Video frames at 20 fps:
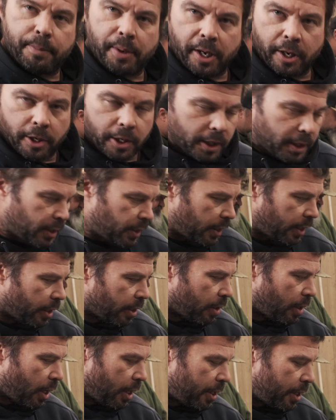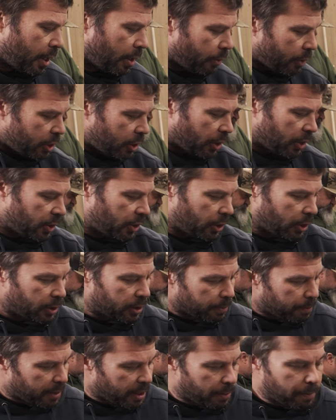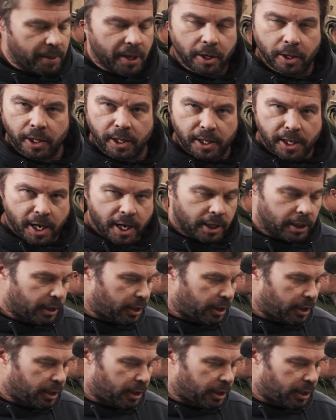bearings that are on there. We just took the big bearing nut